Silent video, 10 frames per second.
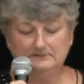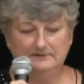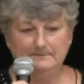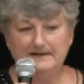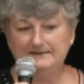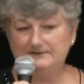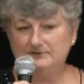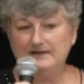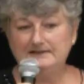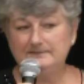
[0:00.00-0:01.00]
the bus
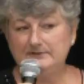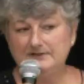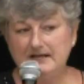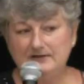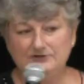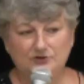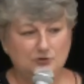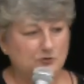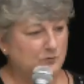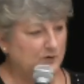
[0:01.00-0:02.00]
transportation
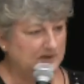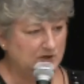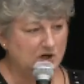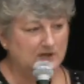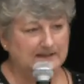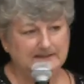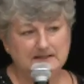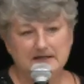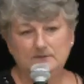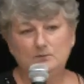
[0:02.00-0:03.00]
or the one calling
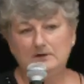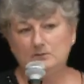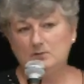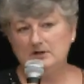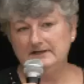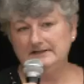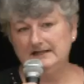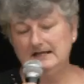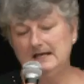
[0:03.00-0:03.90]
911.